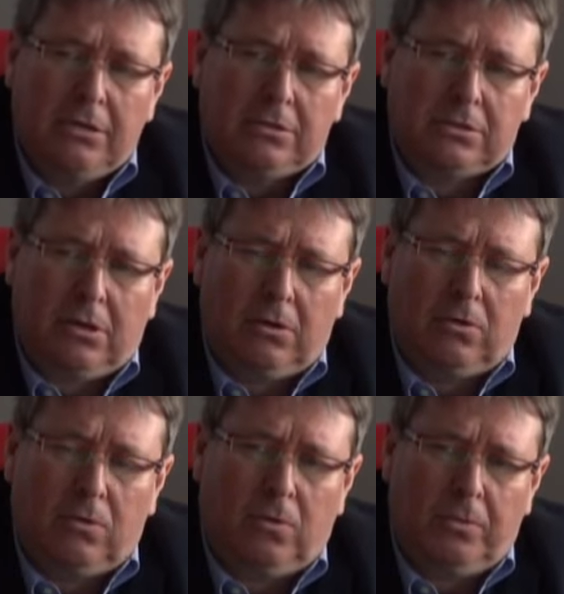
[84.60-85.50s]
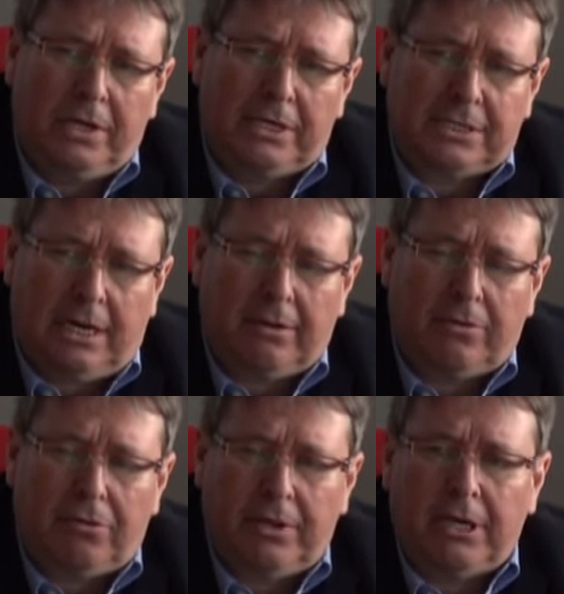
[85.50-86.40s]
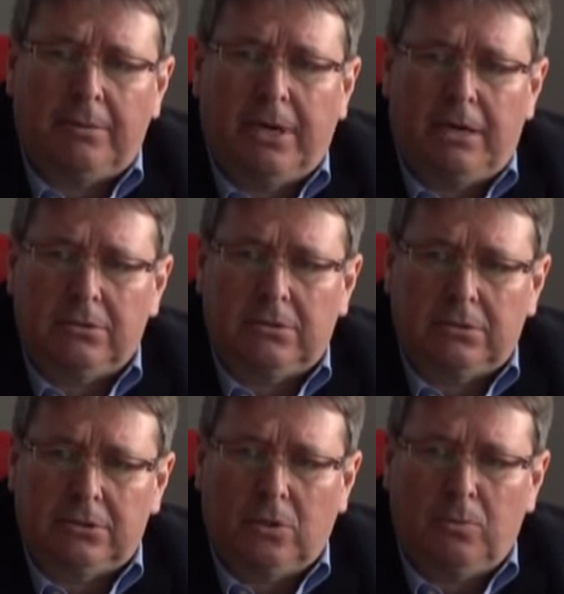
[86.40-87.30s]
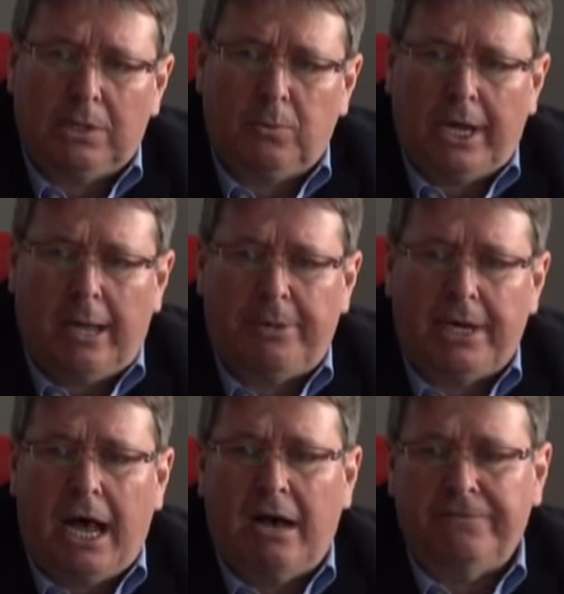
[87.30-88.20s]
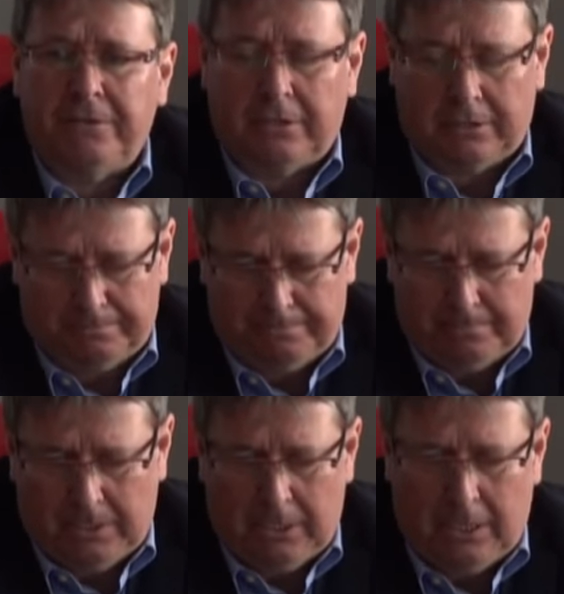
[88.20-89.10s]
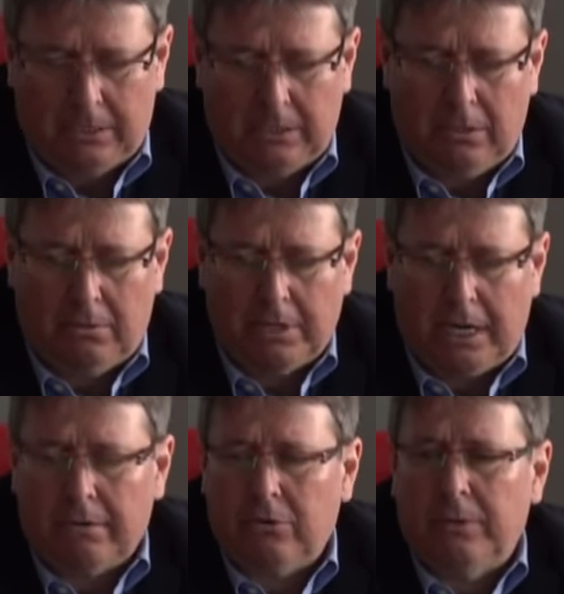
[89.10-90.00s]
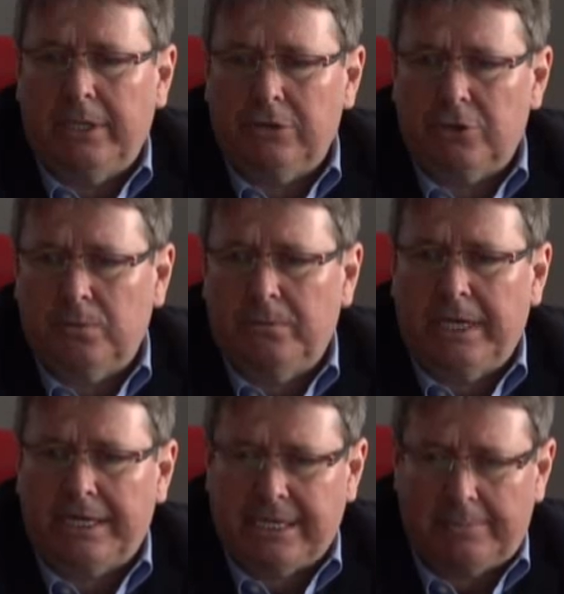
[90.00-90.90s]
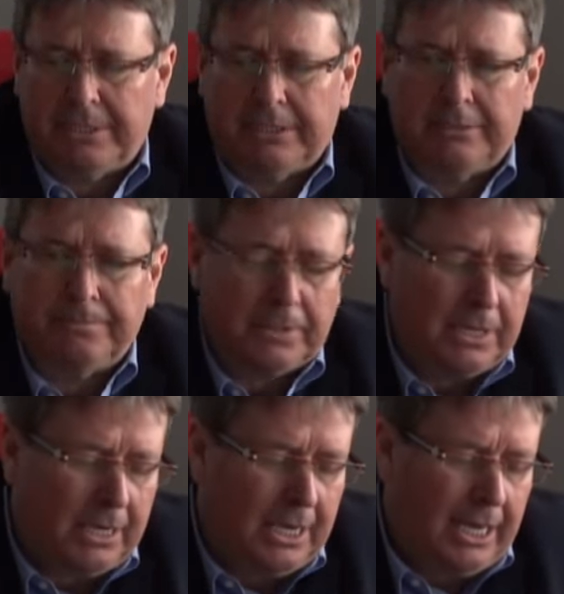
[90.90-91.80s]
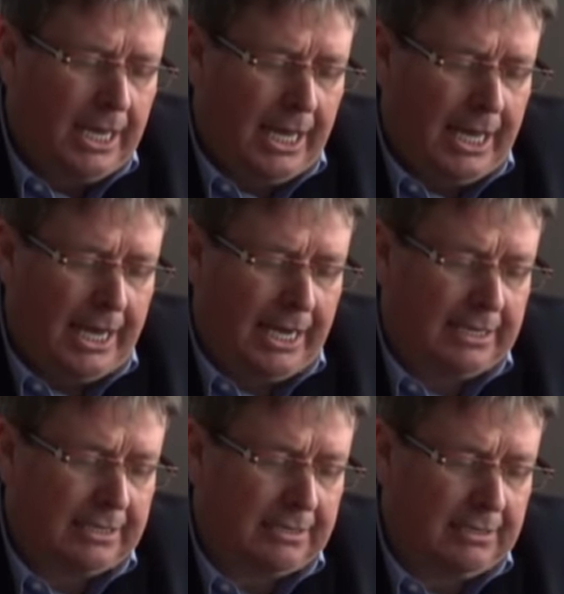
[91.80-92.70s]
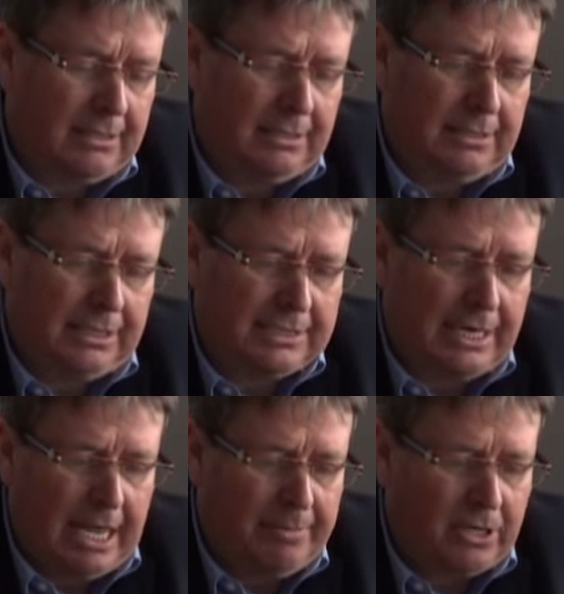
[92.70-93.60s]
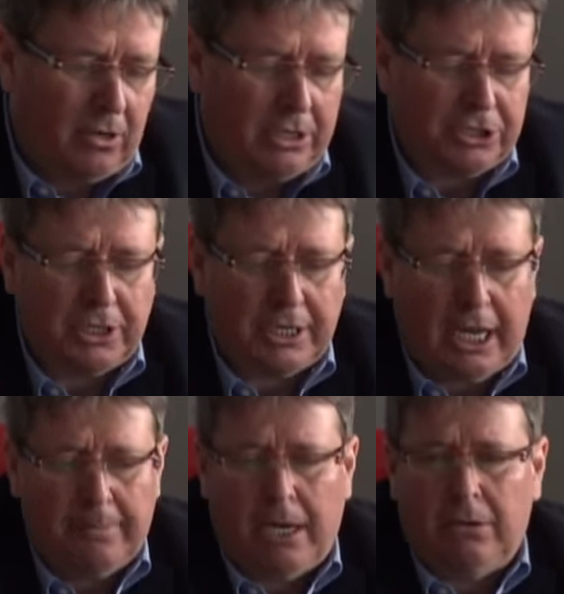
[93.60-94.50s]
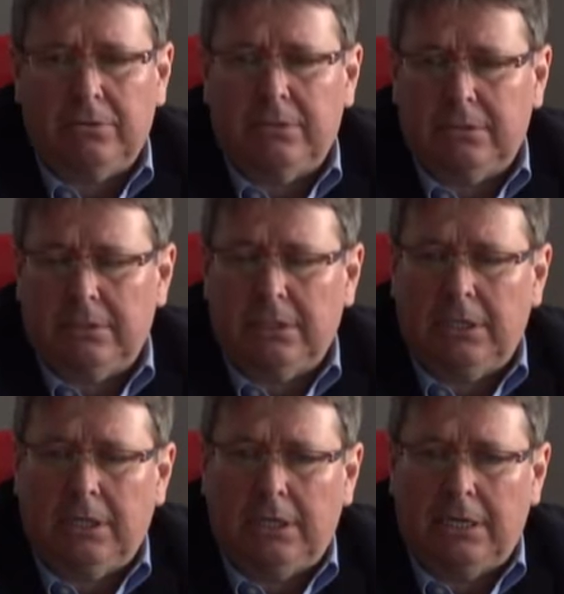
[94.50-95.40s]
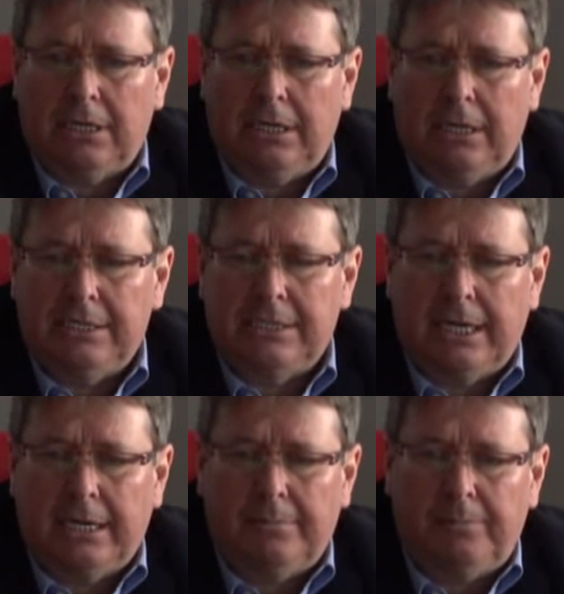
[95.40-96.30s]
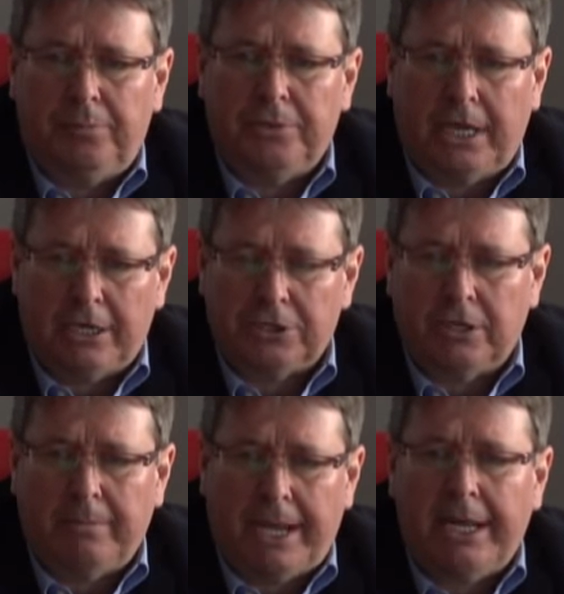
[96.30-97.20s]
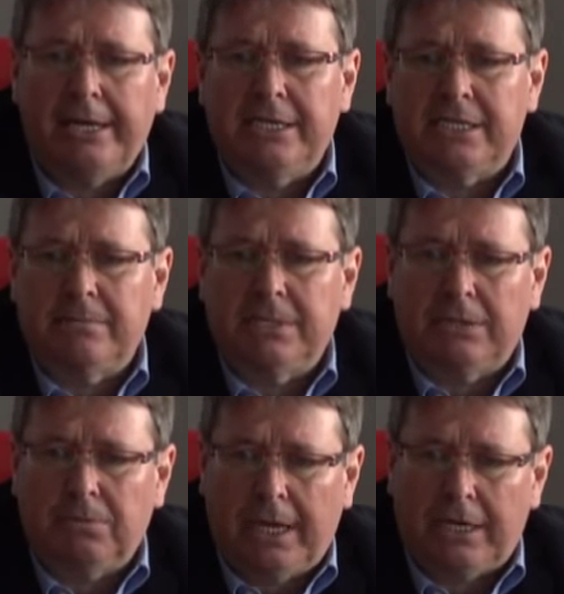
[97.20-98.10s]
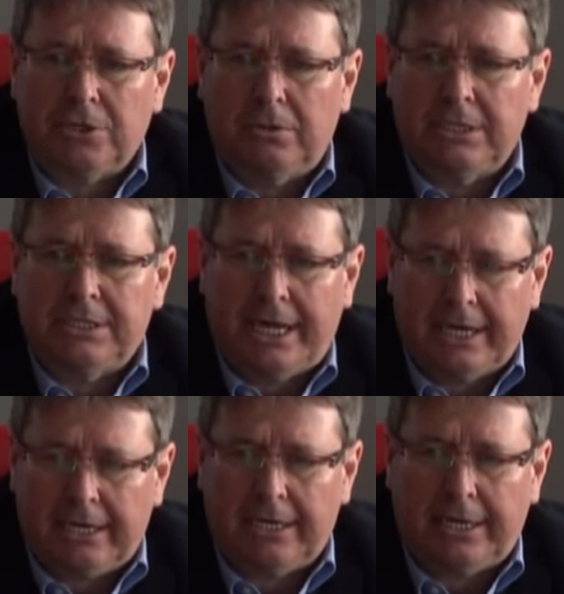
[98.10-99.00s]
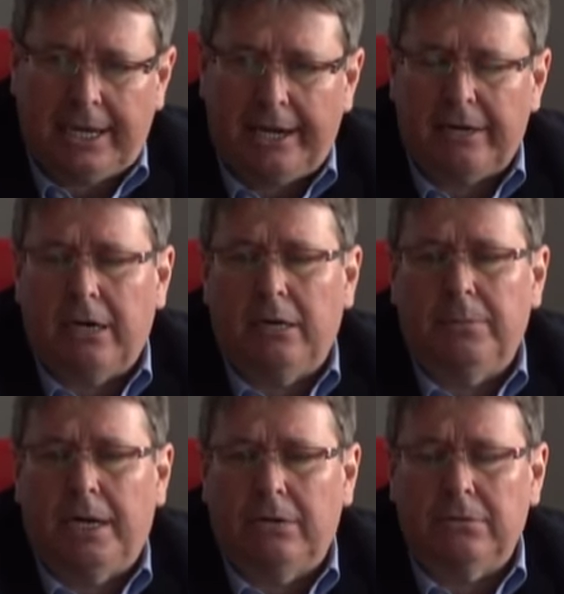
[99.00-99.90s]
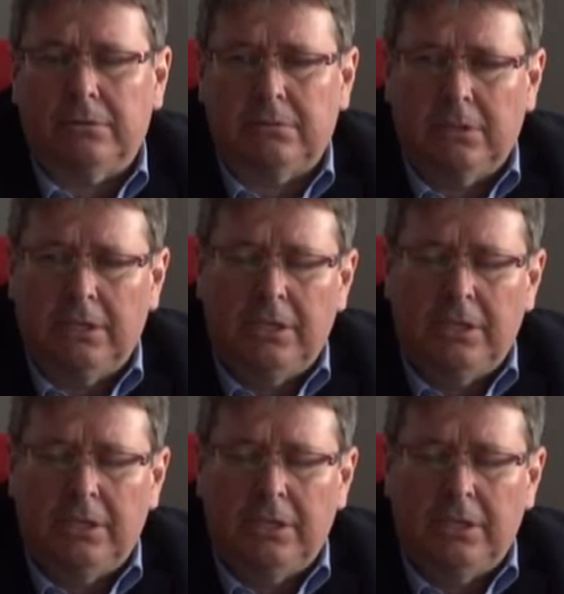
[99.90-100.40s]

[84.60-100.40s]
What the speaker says: So we started to think about, so what will happen after the OER recommendation will be accepted. And this dynamic coalition came out as a potential mechanism that will actually take care about